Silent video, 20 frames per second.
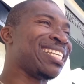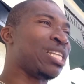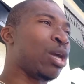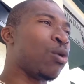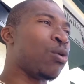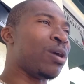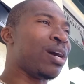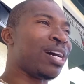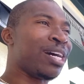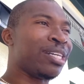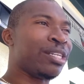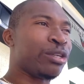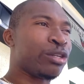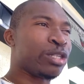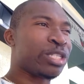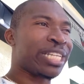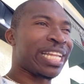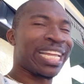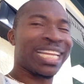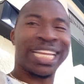don't
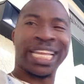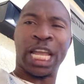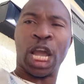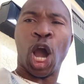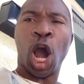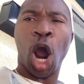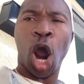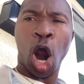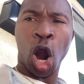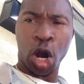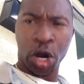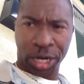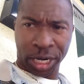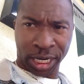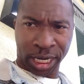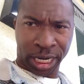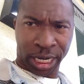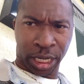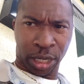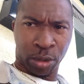understand the
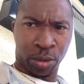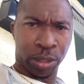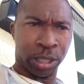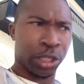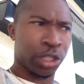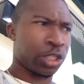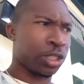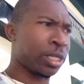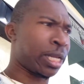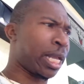heart language.